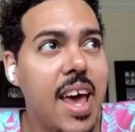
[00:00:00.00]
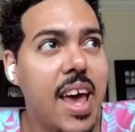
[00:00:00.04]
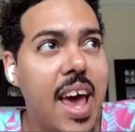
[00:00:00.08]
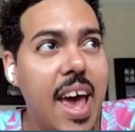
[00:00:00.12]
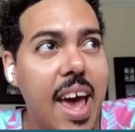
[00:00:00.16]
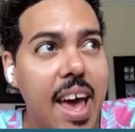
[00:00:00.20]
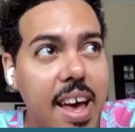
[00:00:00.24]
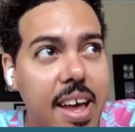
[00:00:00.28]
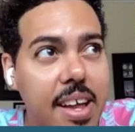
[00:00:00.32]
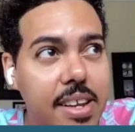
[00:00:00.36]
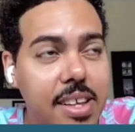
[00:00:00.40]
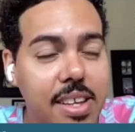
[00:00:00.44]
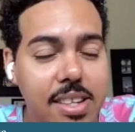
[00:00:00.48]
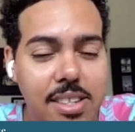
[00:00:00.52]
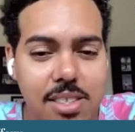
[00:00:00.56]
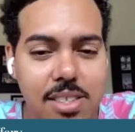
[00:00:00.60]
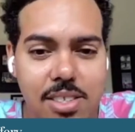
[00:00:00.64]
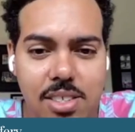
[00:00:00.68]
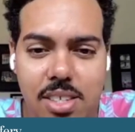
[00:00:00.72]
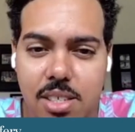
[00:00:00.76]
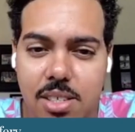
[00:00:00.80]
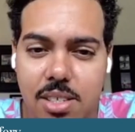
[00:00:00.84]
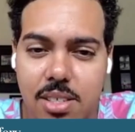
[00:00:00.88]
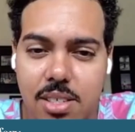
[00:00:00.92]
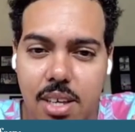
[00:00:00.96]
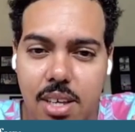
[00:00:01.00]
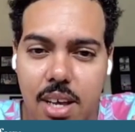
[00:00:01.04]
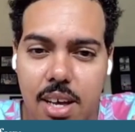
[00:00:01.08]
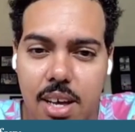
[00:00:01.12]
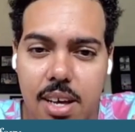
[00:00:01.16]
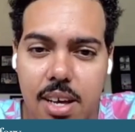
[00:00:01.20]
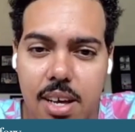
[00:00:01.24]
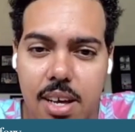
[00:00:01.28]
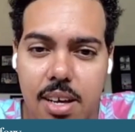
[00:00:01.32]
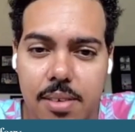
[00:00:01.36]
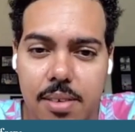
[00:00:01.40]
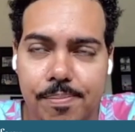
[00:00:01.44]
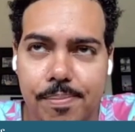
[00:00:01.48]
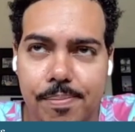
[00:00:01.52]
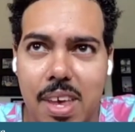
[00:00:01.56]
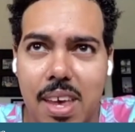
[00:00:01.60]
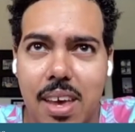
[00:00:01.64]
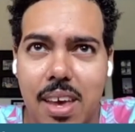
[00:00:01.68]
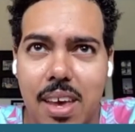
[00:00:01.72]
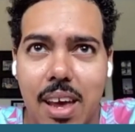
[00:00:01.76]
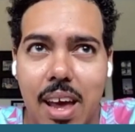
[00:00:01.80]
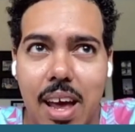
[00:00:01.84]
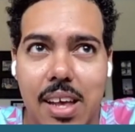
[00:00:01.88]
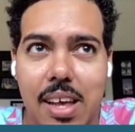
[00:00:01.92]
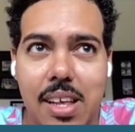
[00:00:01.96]
And it's this, I
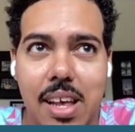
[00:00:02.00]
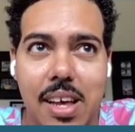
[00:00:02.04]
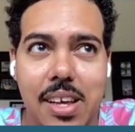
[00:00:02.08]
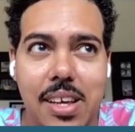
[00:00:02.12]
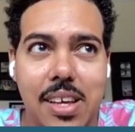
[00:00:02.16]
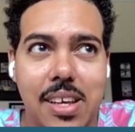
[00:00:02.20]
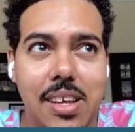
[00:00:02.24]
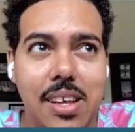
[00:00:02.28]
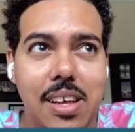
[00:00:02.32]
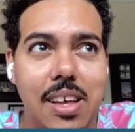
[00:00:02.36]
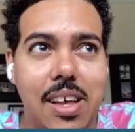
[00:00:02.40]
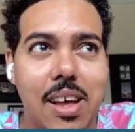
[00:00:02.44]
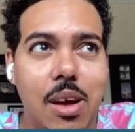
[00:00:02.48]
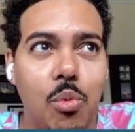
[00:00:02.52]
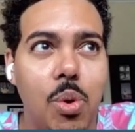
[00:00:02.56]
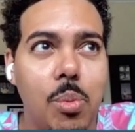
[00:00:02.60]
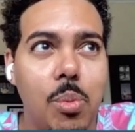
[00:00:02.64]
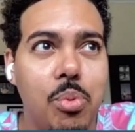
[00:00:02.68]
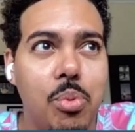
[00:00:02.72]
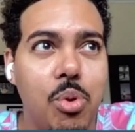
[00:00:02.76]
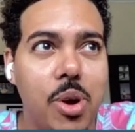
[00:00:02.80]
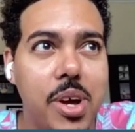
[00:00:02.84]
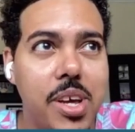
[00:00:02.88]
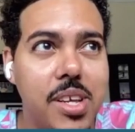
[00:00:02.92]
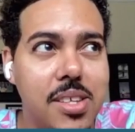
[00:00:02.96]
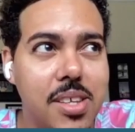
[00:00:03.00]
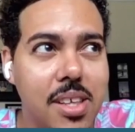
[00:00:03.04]
at one point,